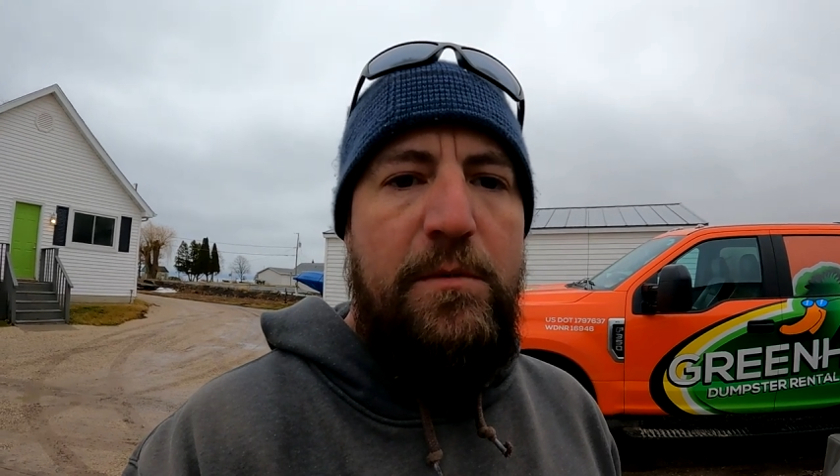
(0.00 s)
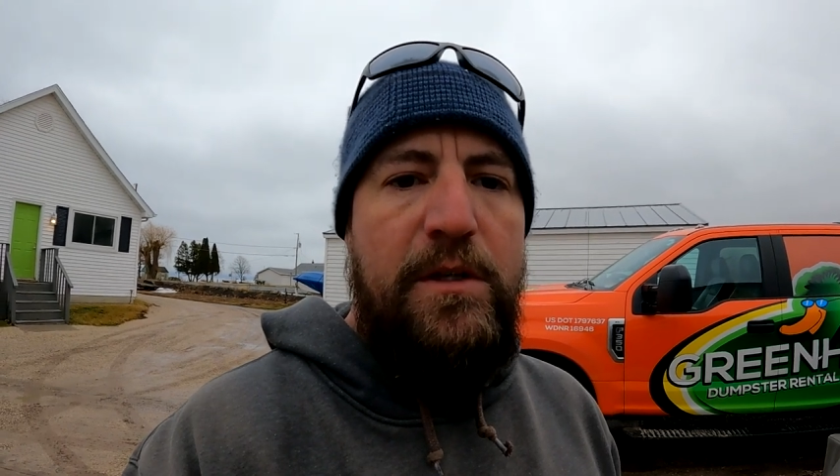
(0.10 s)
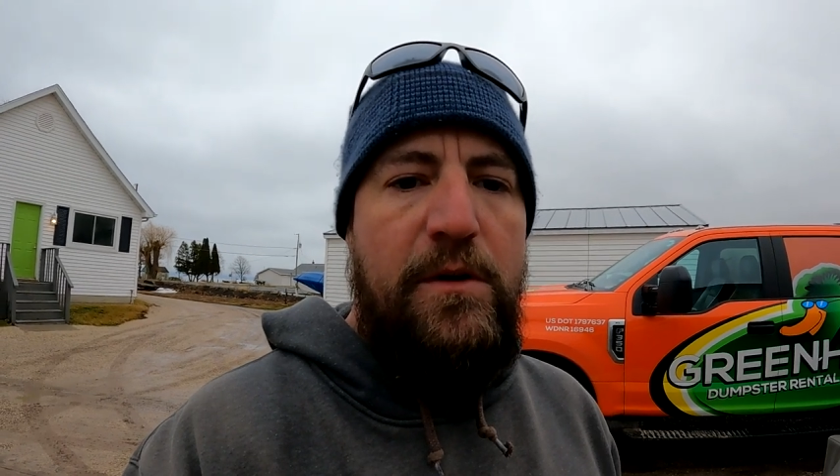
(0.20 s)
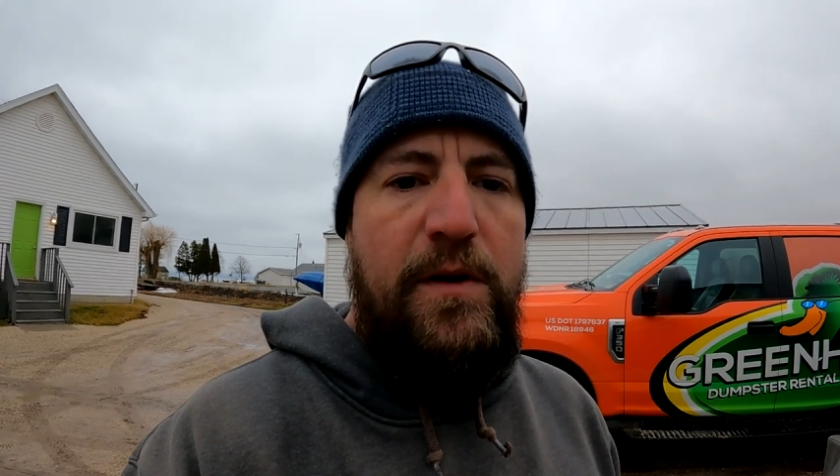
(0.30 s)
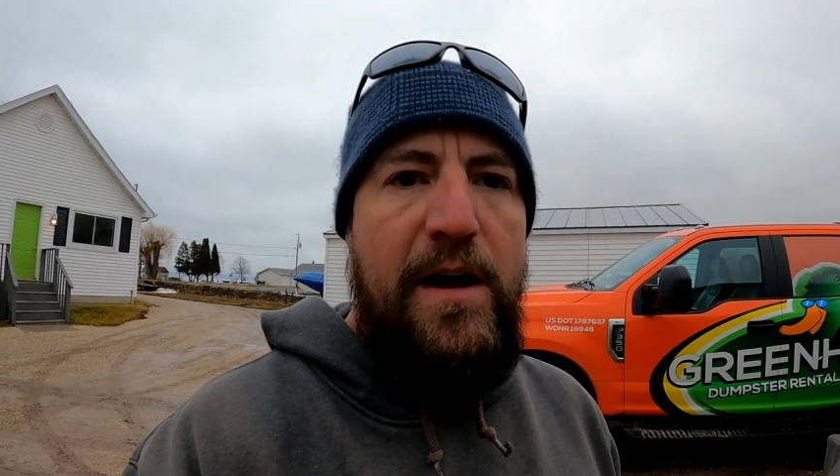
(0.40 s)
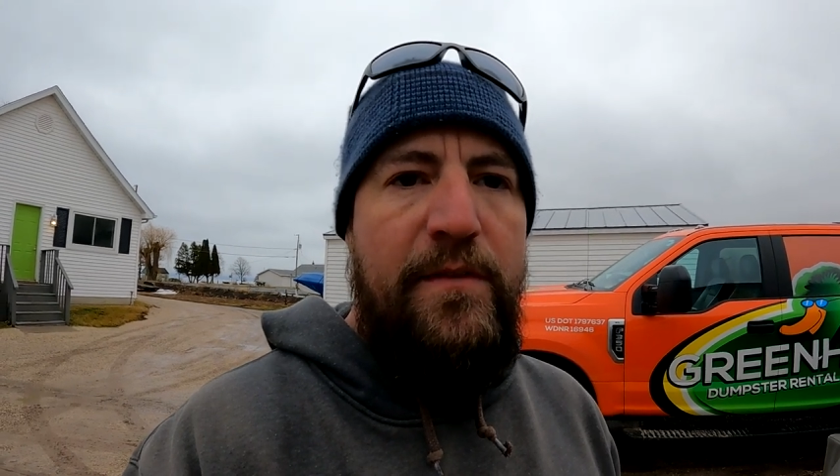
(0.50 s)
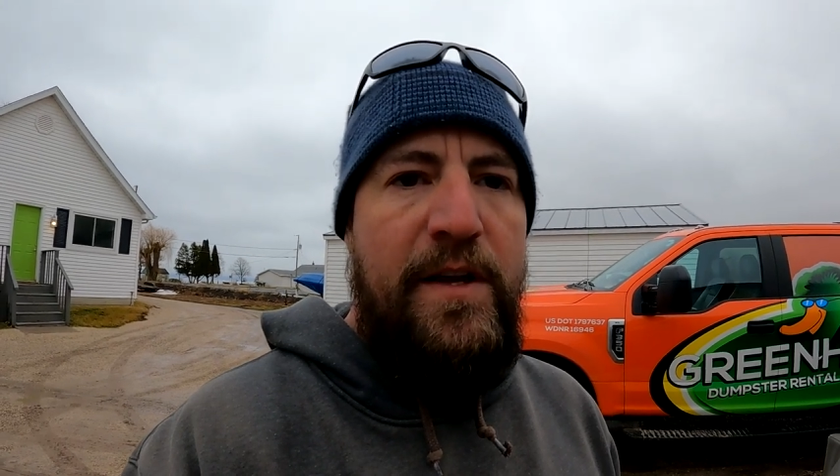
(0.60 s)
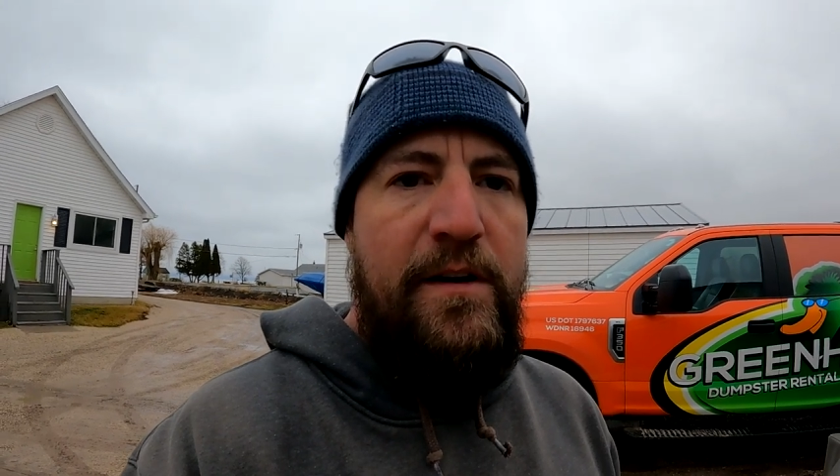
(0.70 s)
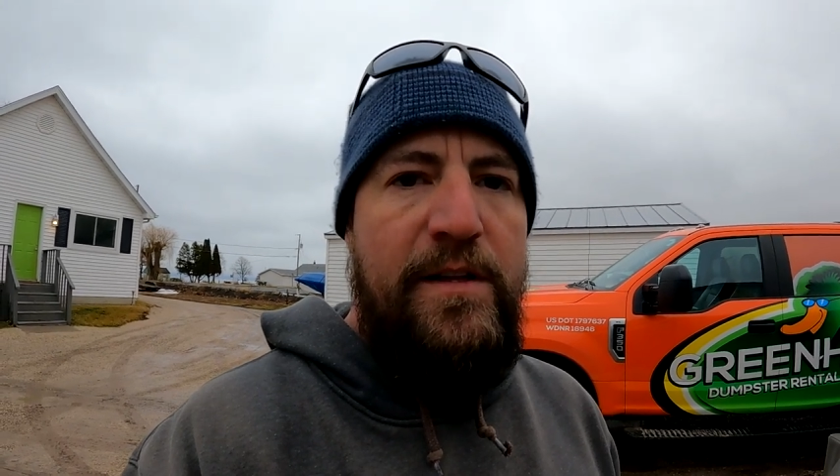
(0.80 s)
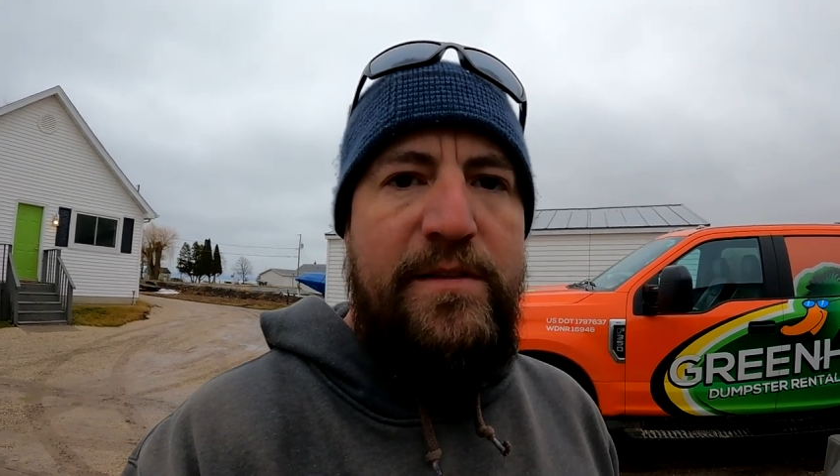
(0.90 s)
able to go down
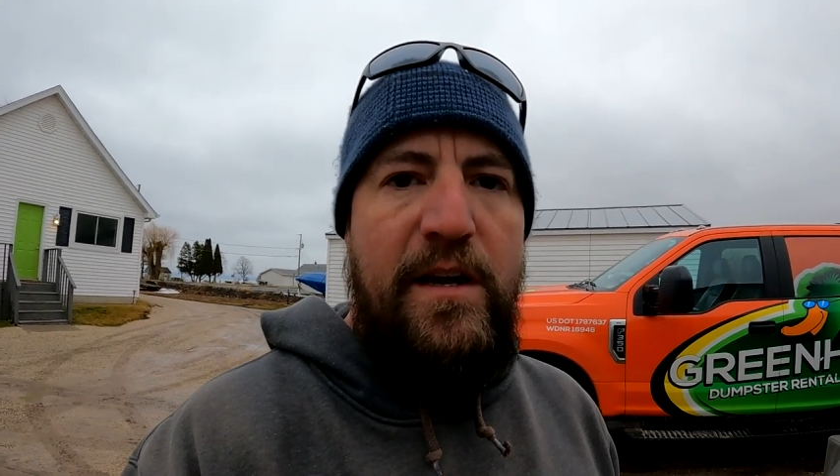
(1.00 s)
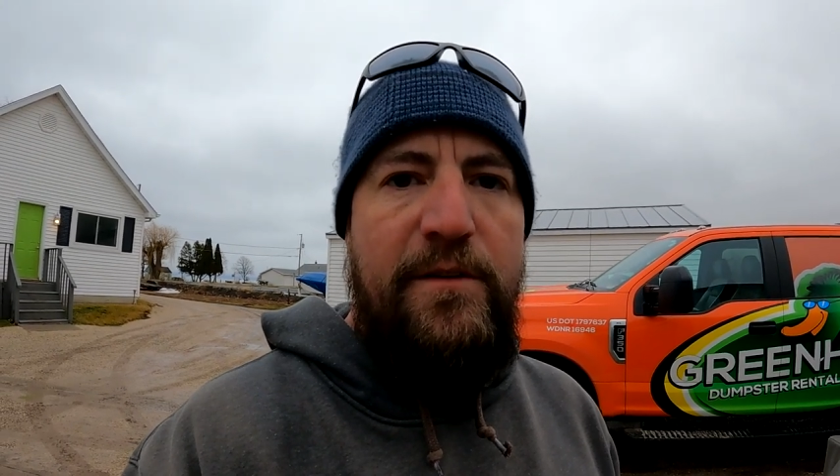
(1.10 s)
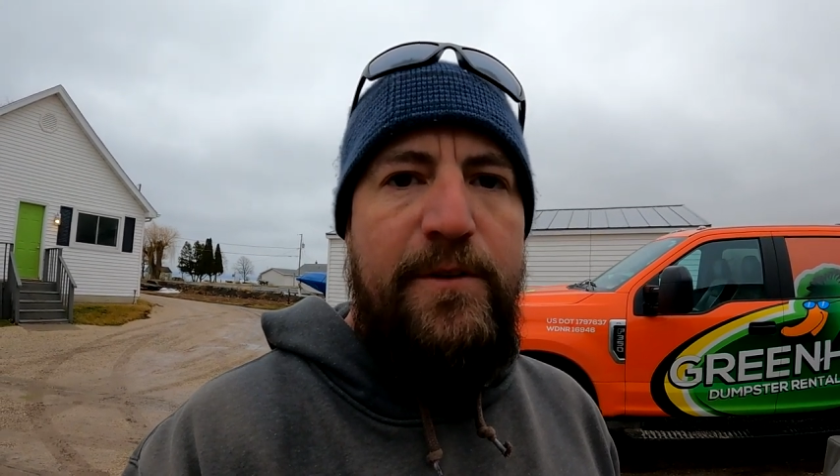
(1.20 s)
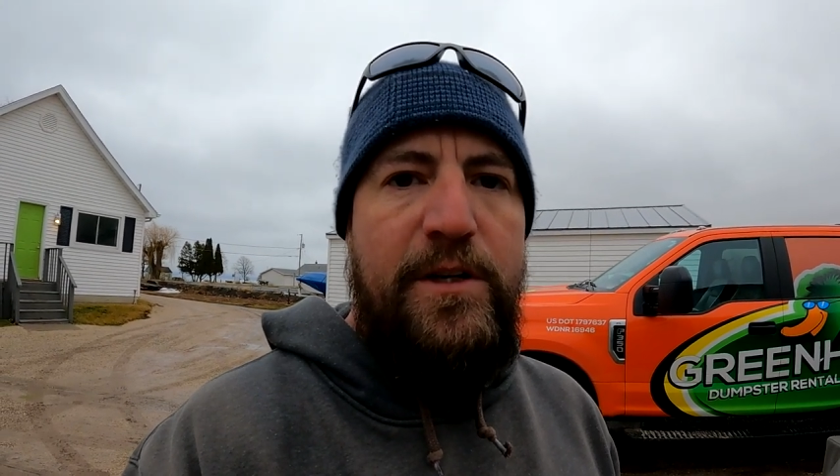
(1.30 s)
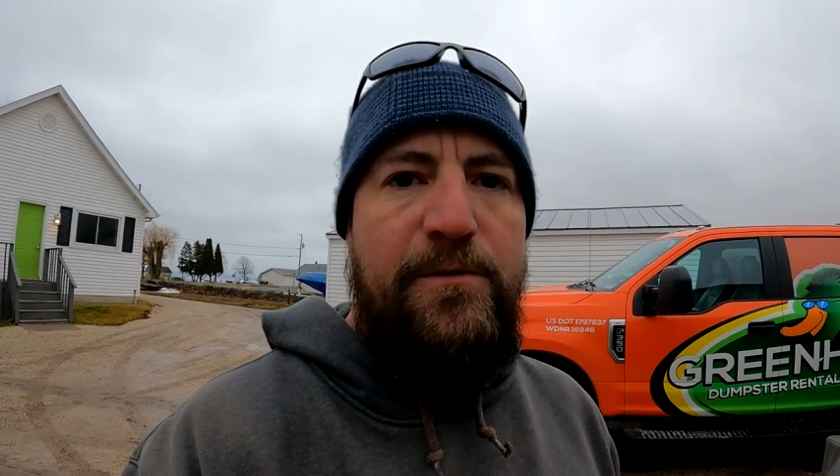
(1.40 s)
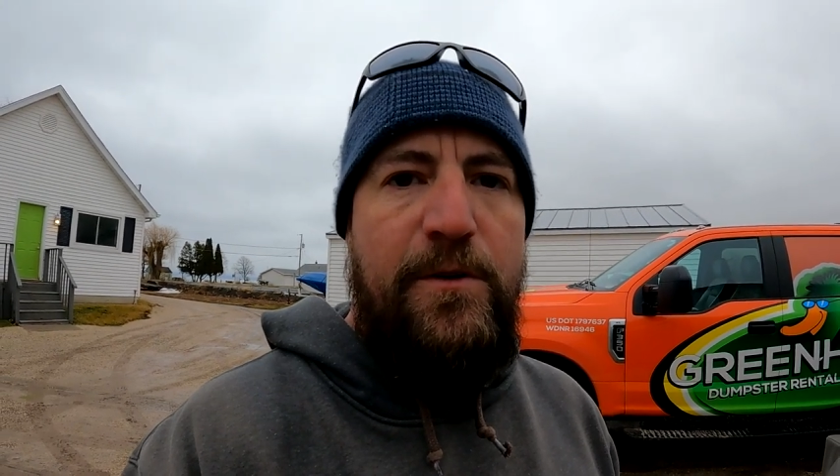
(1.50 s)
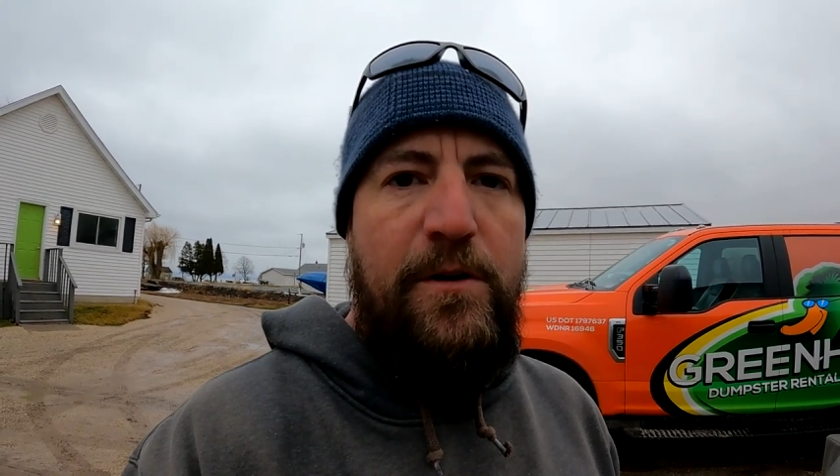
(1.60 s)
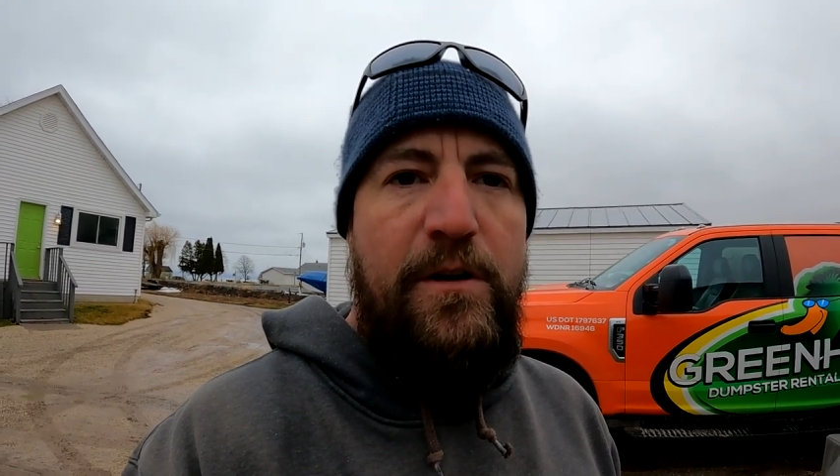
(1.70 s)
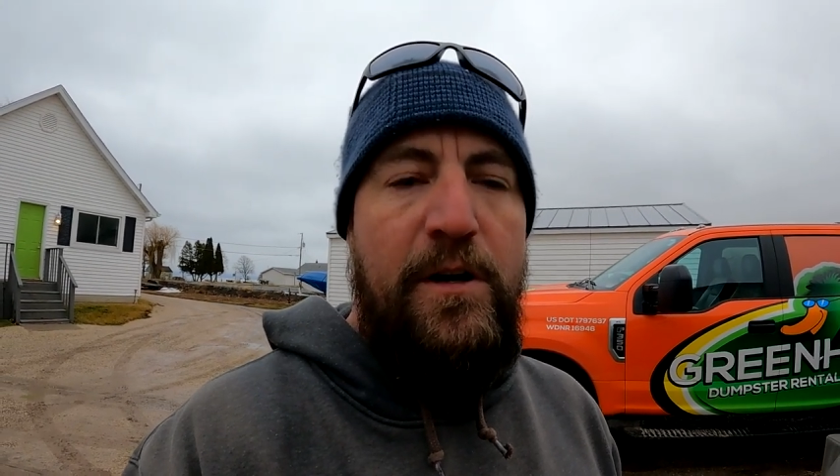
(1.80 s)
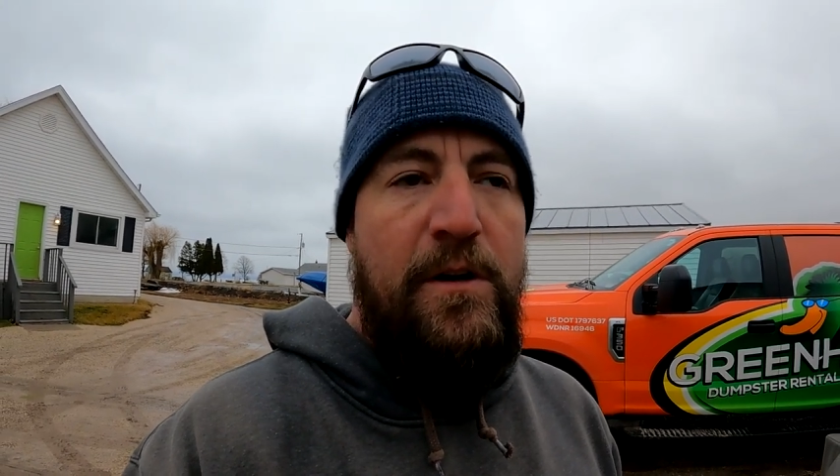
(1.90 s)
there and sight fish
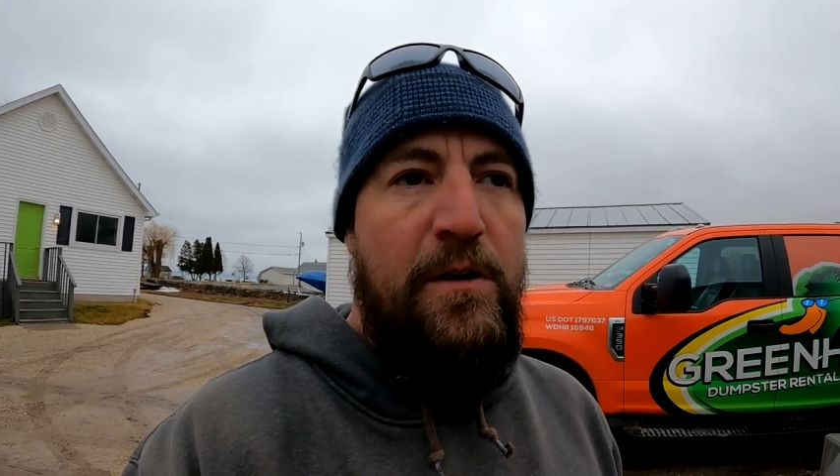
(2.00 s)
for